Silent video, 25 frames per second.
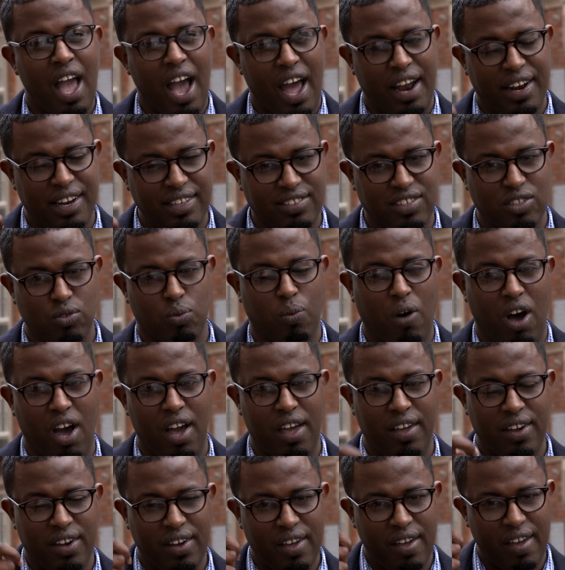And this is
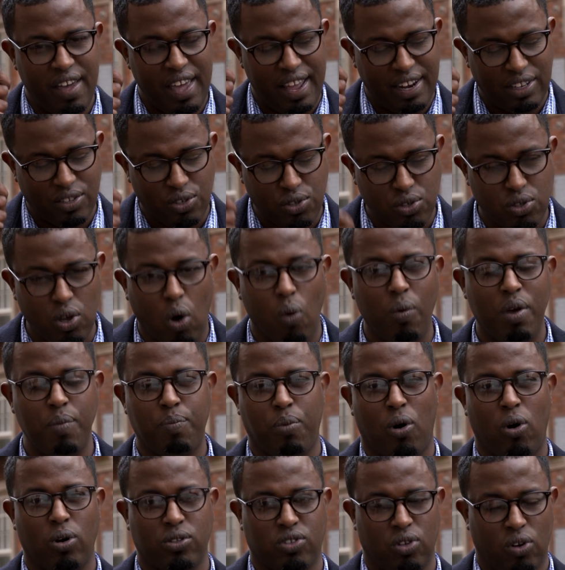why it is so
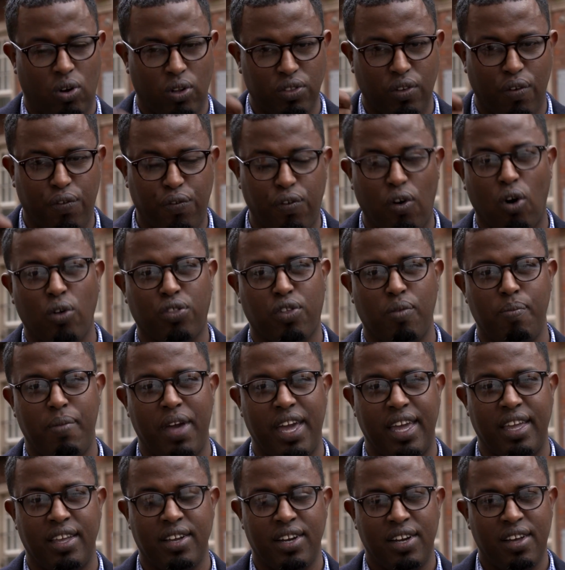important on the 4th of
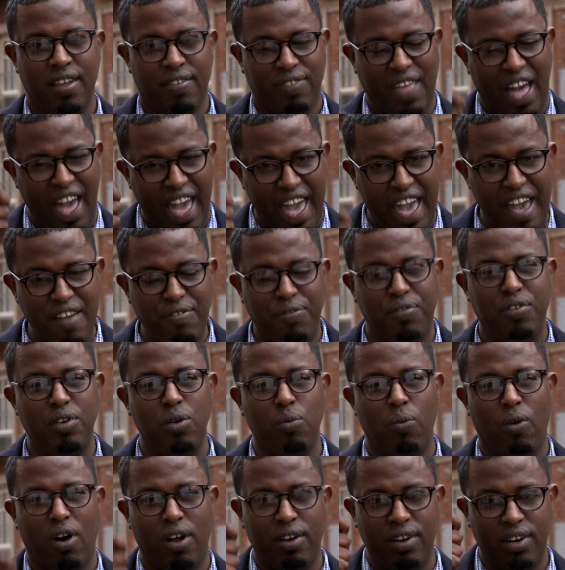May that
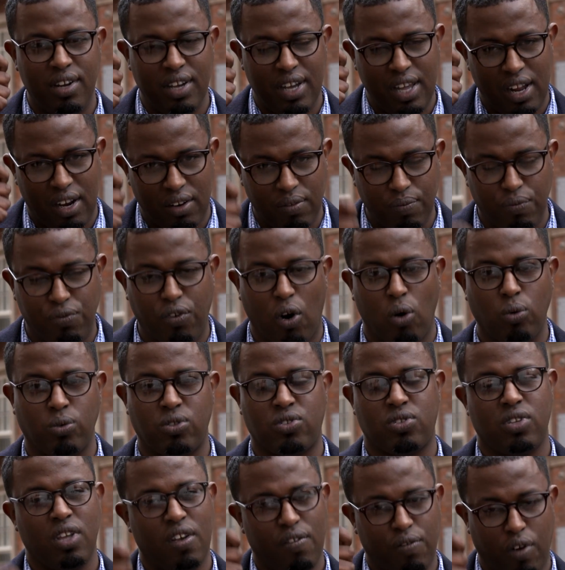everyone
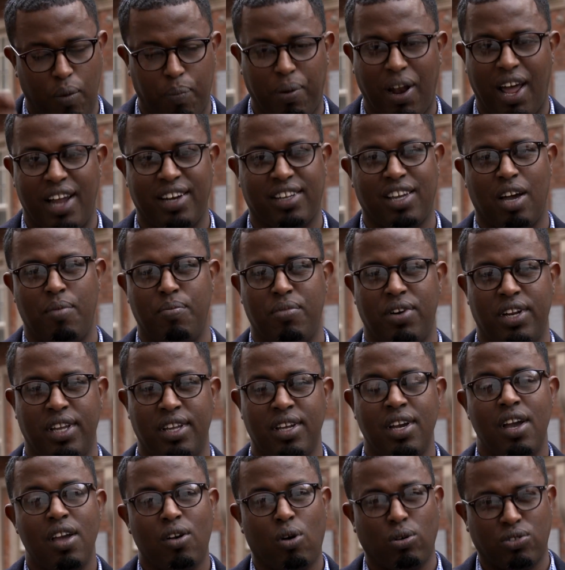votes for Plaid Cymru,
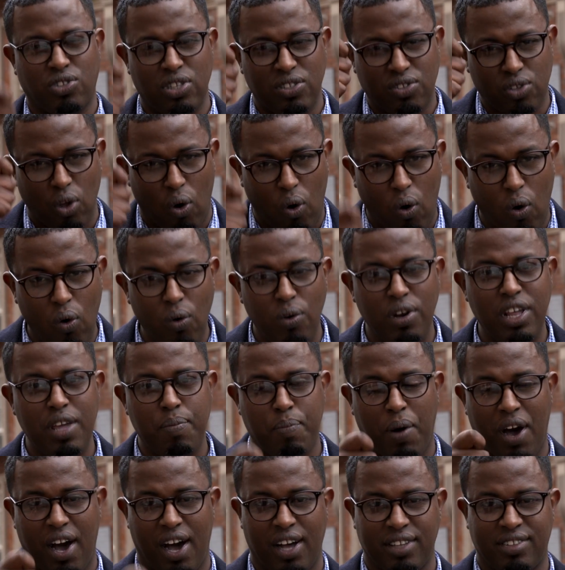because it's the only
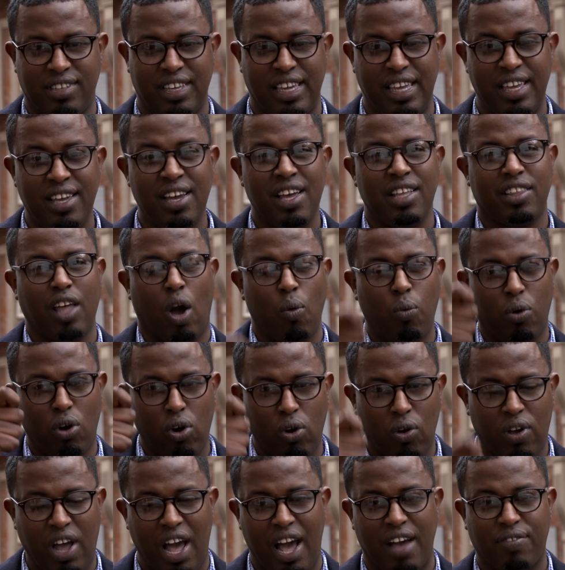party that will
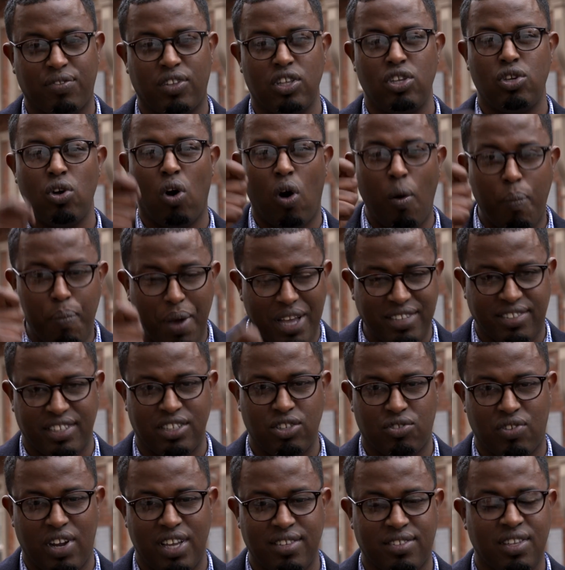look after your best
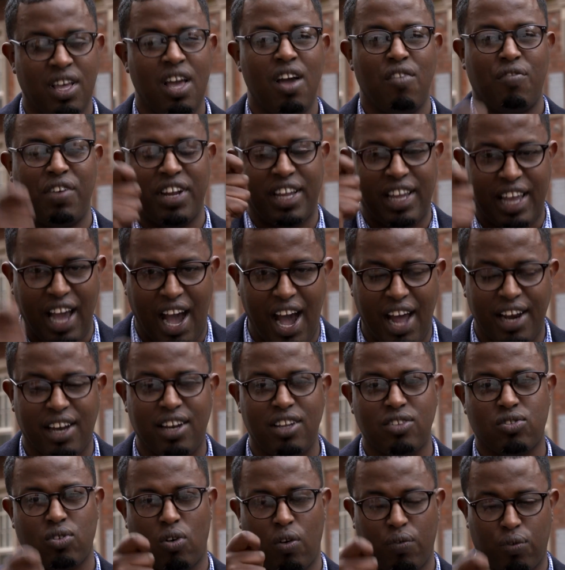interests
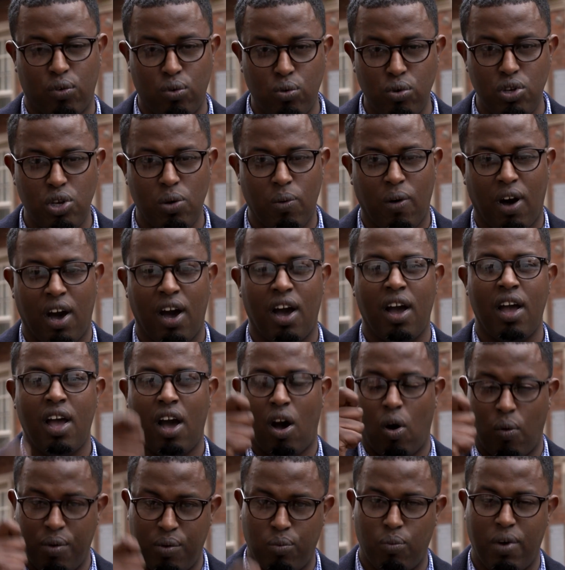regardless of who you are
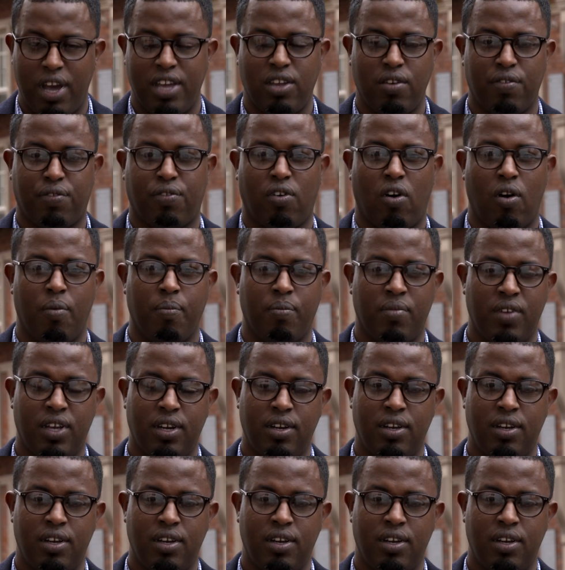or where you're from.